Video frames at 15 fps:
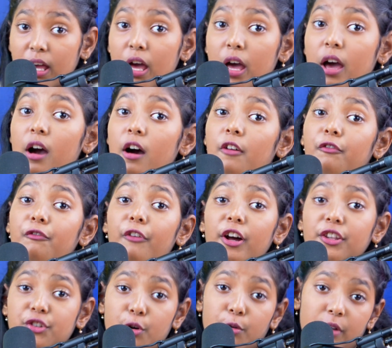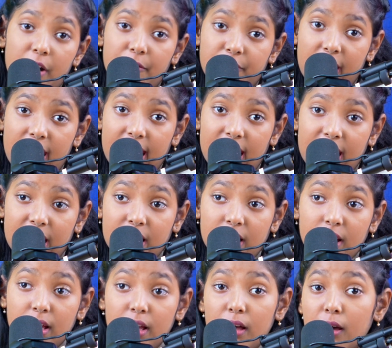photography,
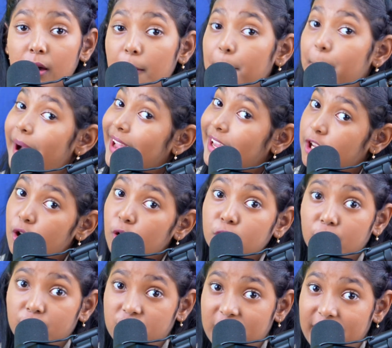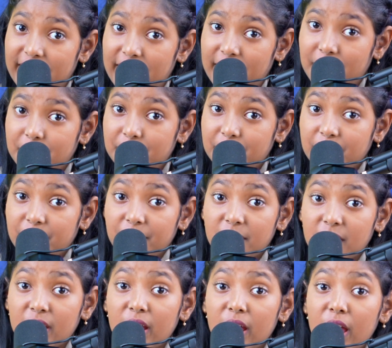biology.
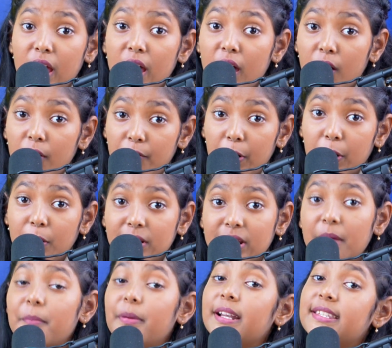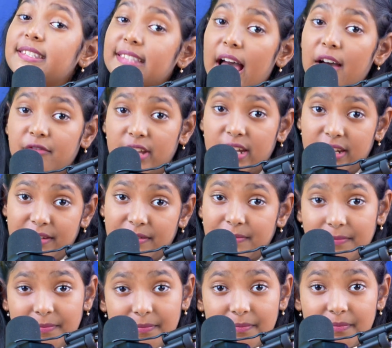Rule number 7.
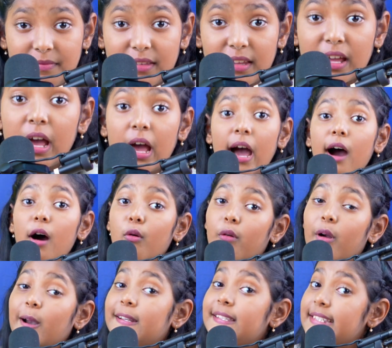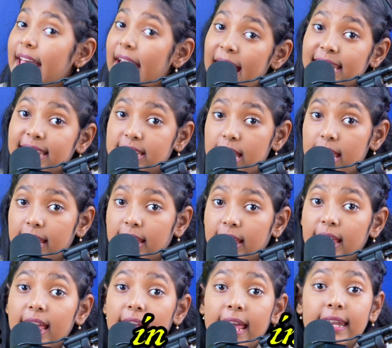Words ending
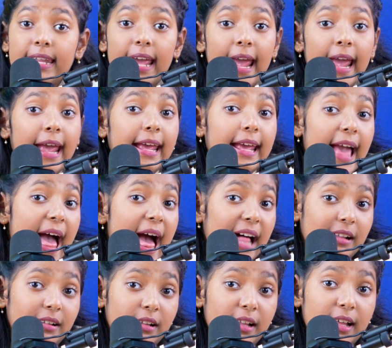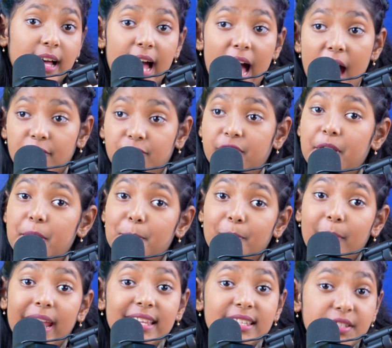in AL have their main
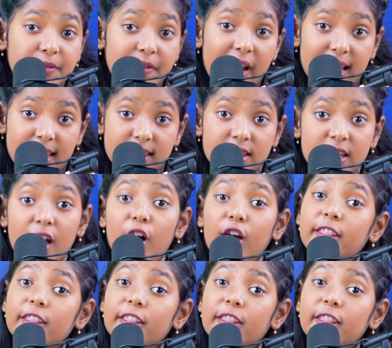stress on the